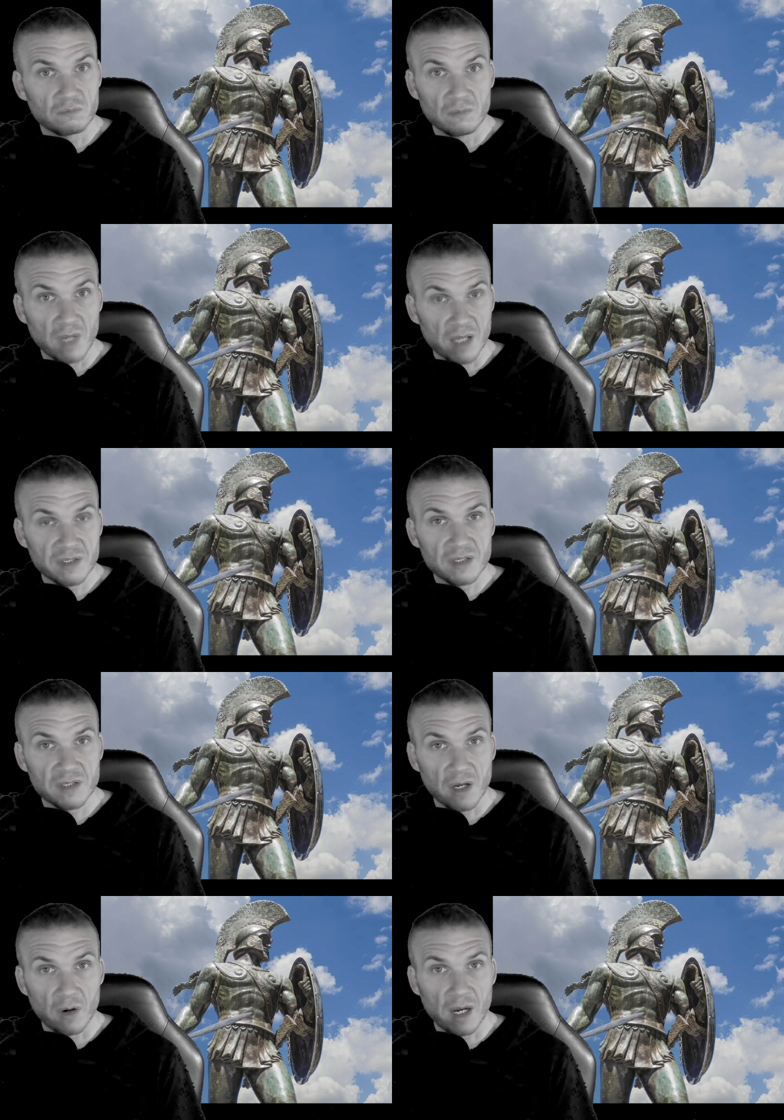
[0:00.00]

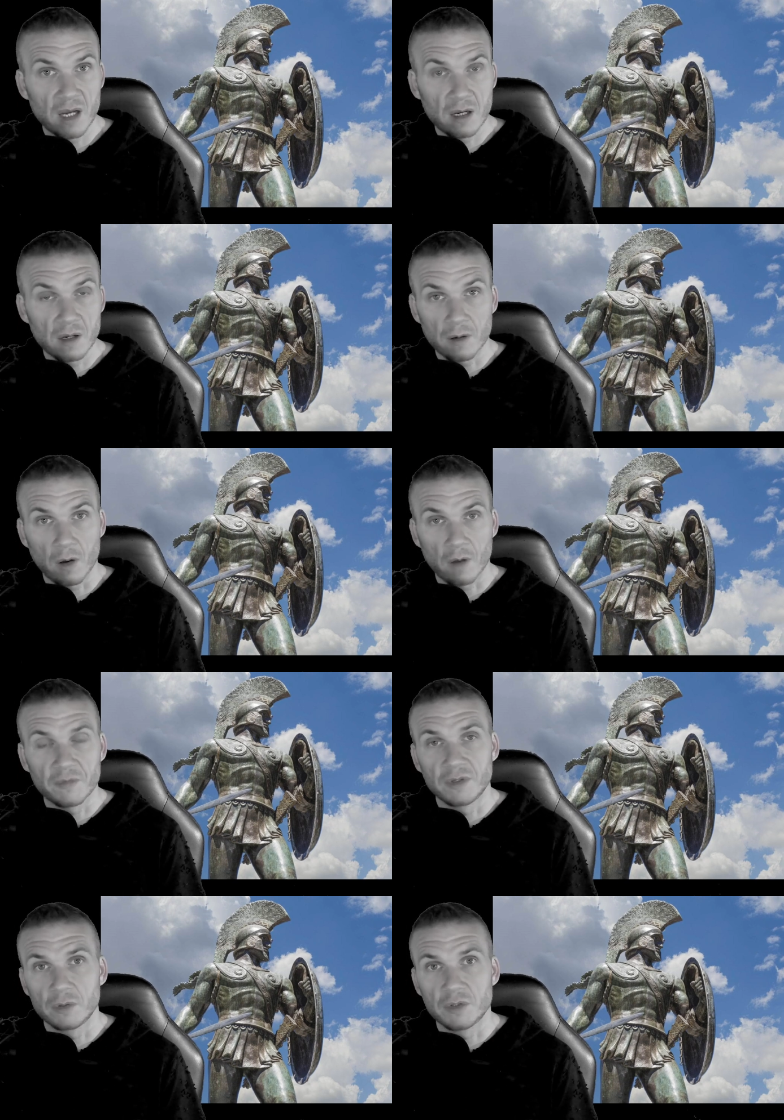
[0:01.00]
necessary,
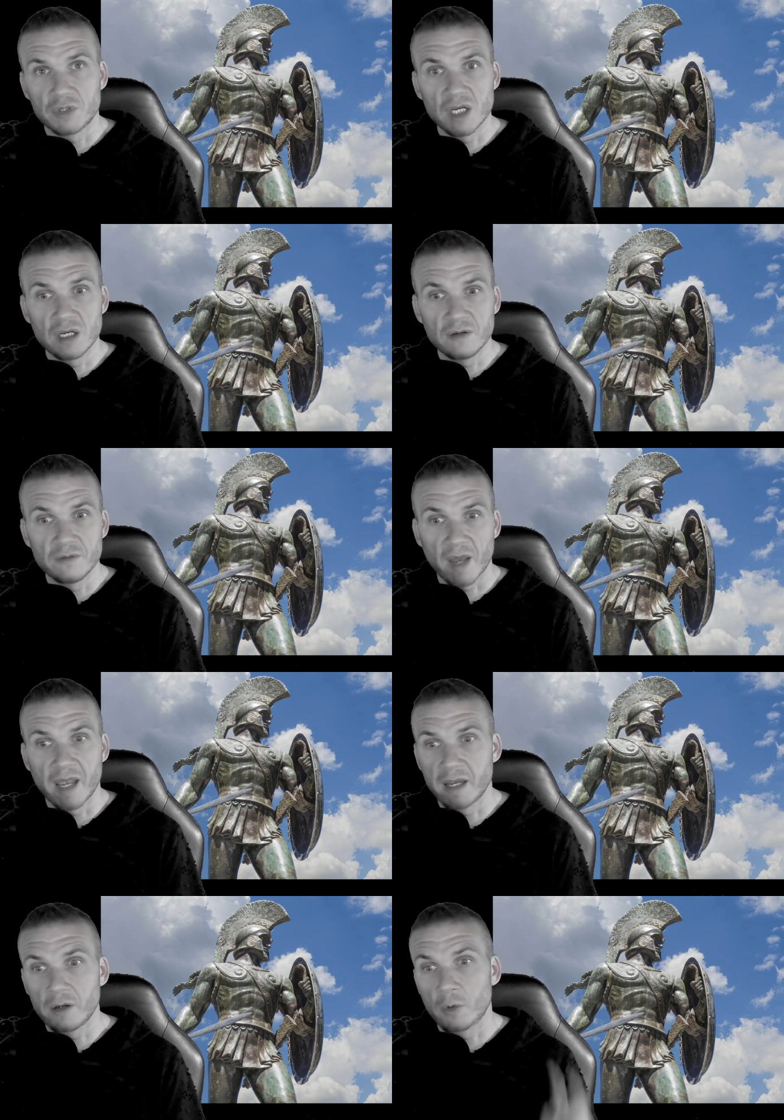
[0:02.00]
often to achieve
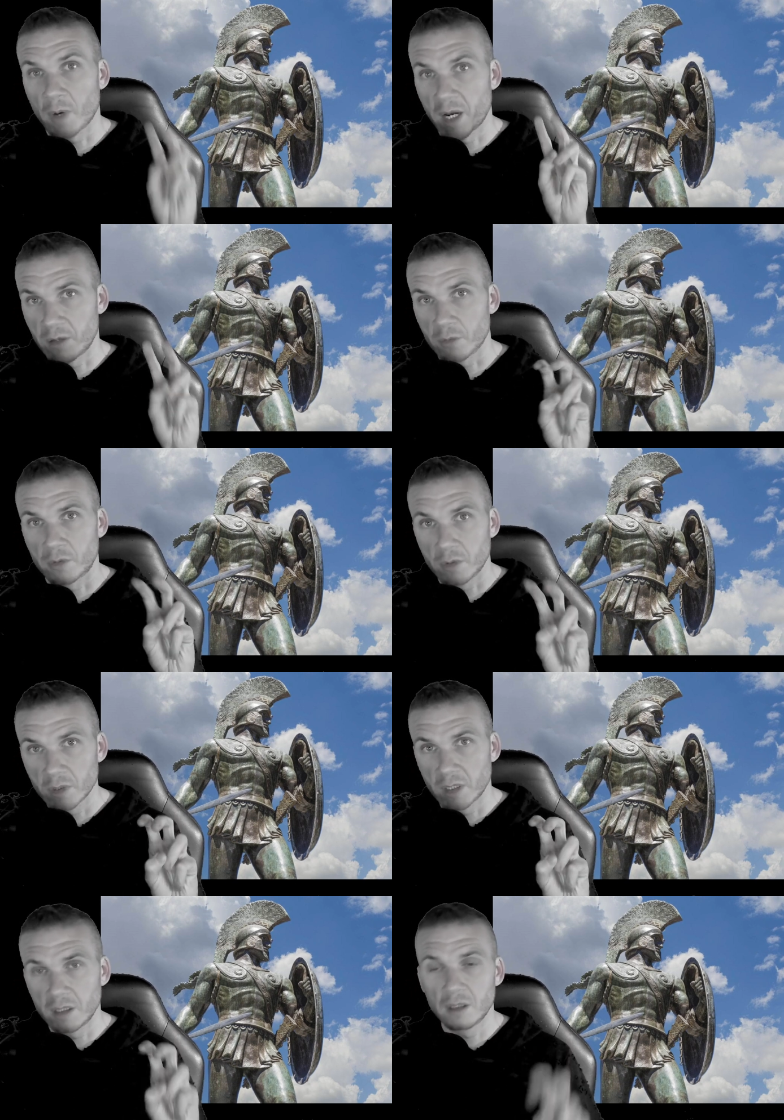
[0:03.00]
a greater
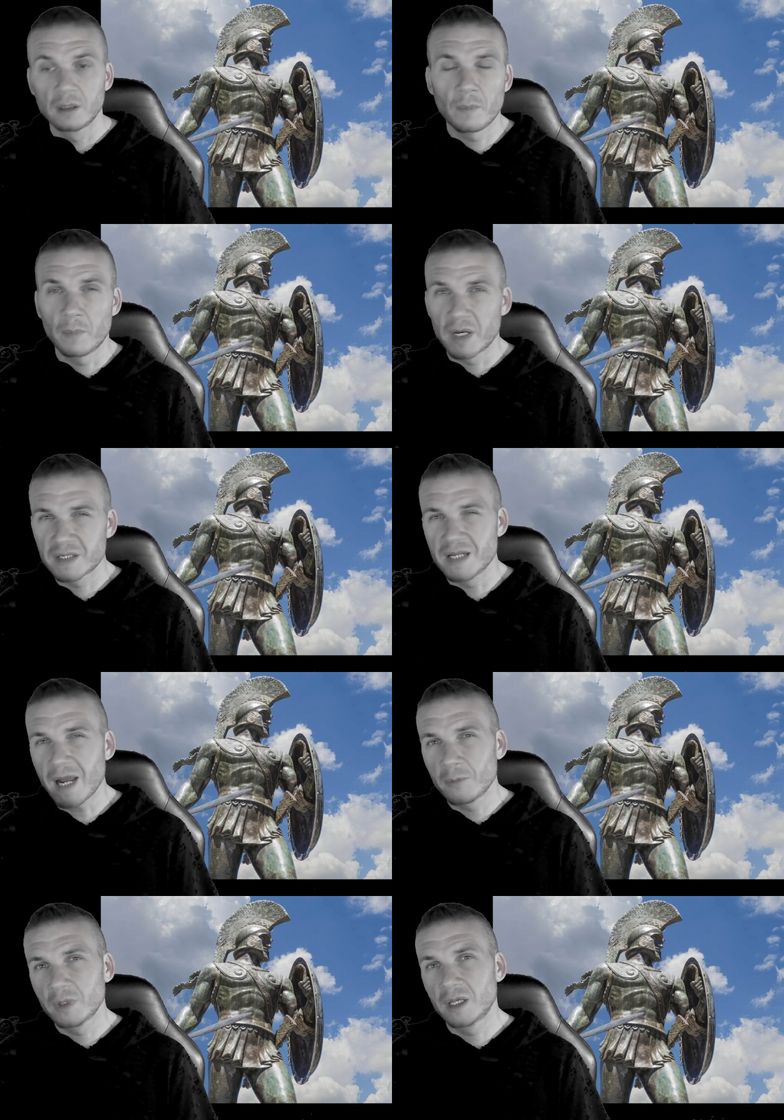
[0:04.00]
good. But it's not
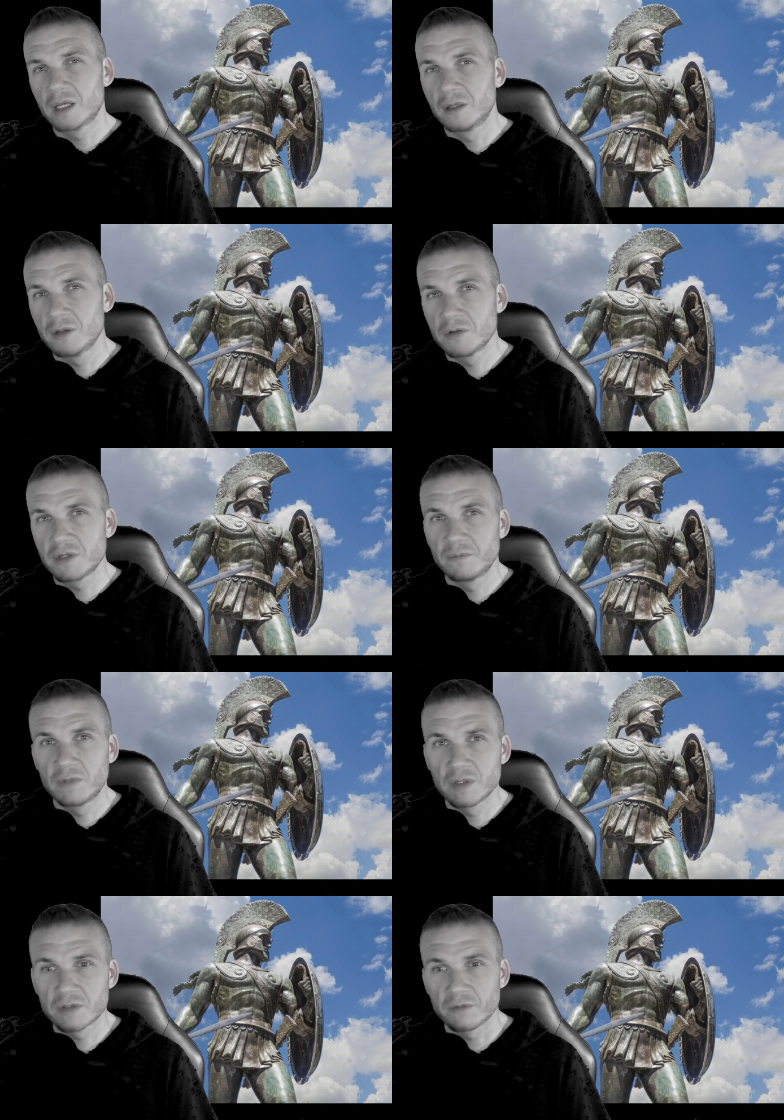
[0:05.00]
really conducive
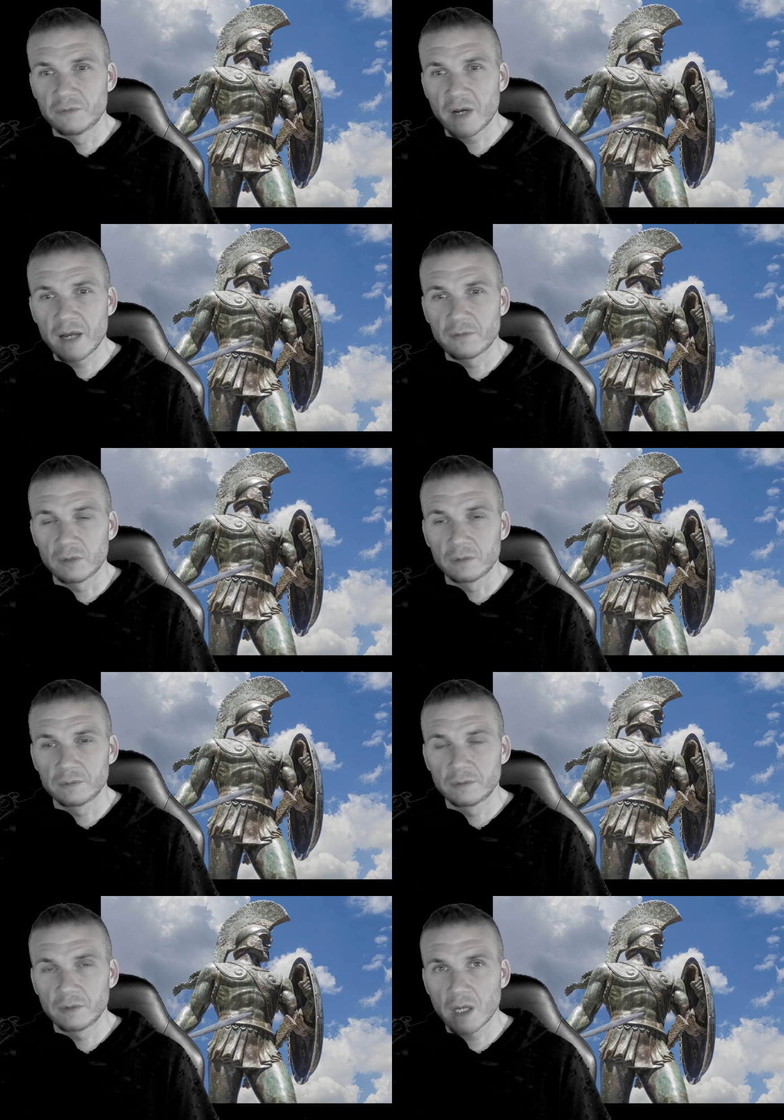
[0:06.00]
to survival,
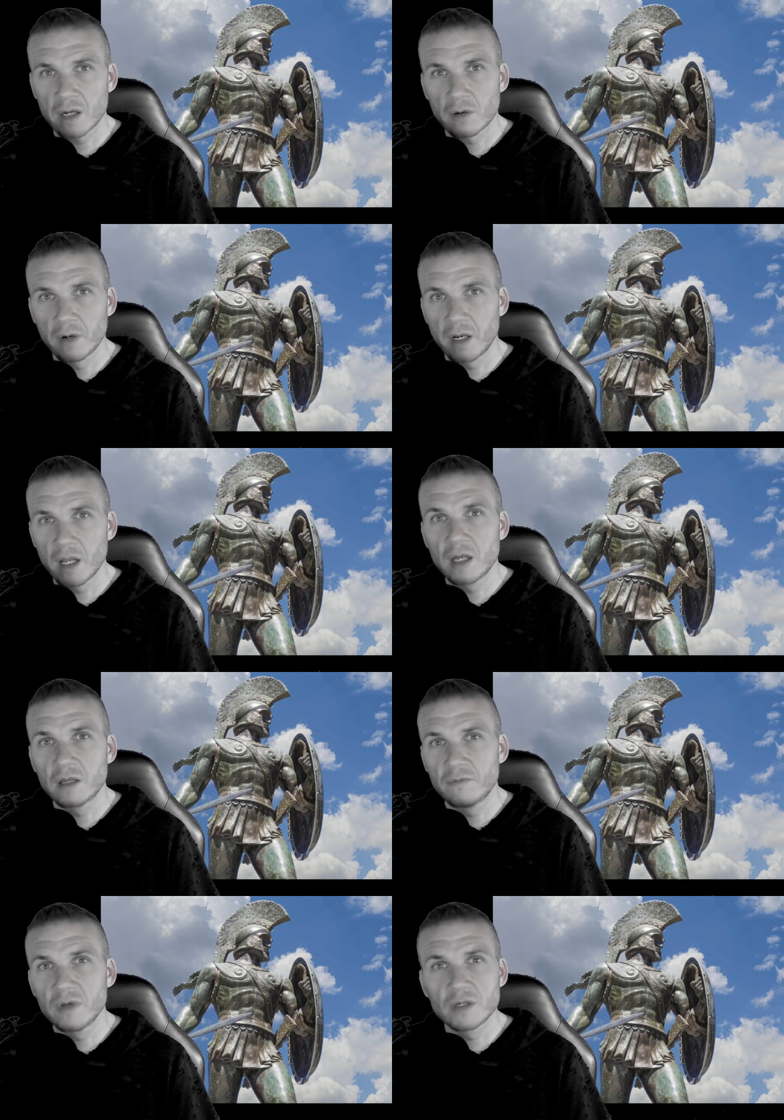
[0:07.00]
not on an
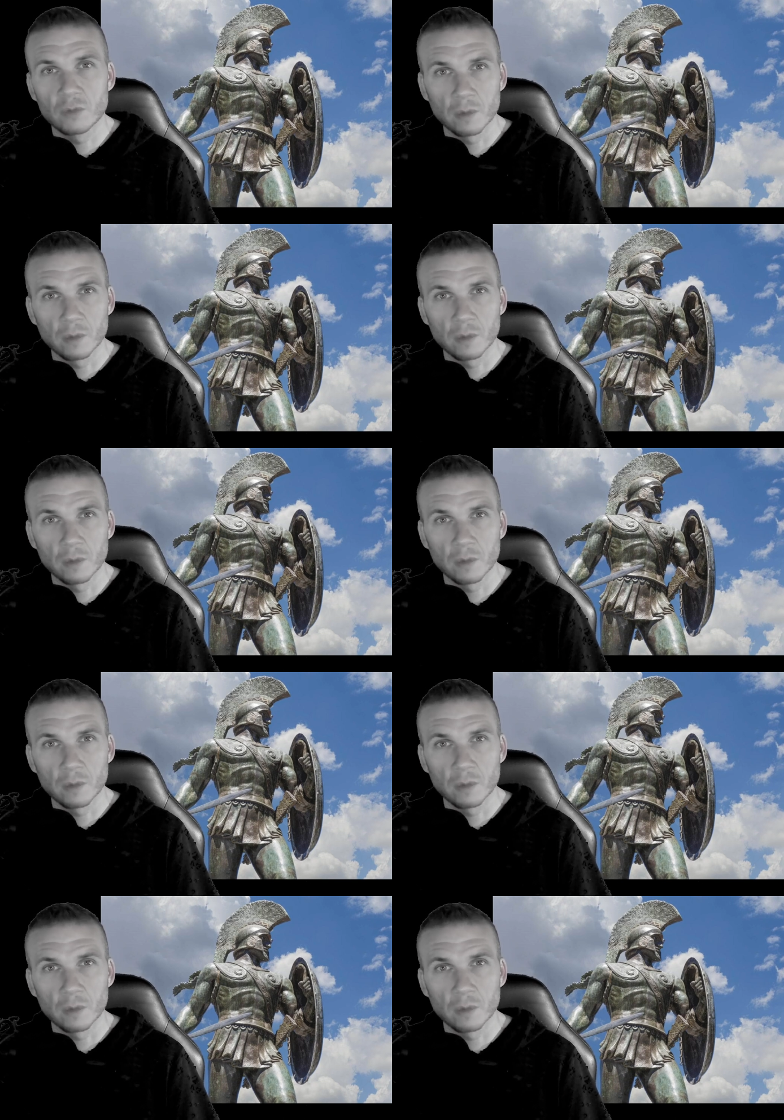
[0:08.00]
individual